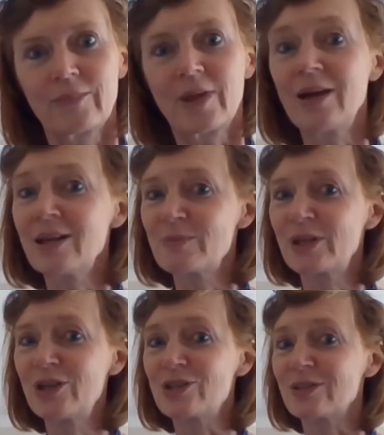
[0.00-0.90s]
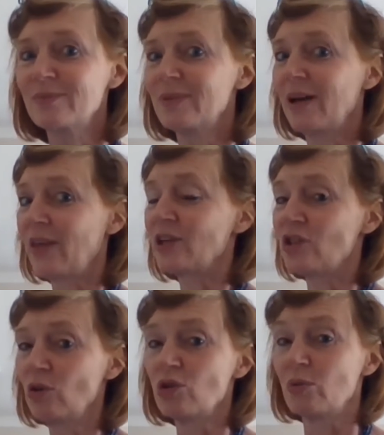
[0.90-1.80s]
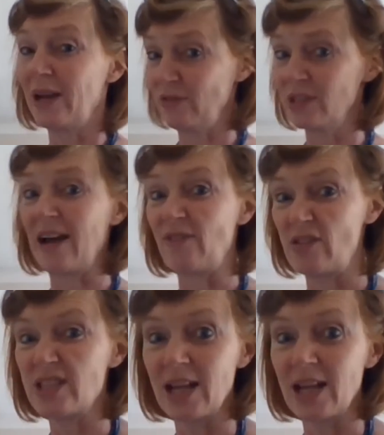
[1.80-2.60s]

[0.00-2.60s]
Yeah, that's pretty good. I think a soldier would have to stand very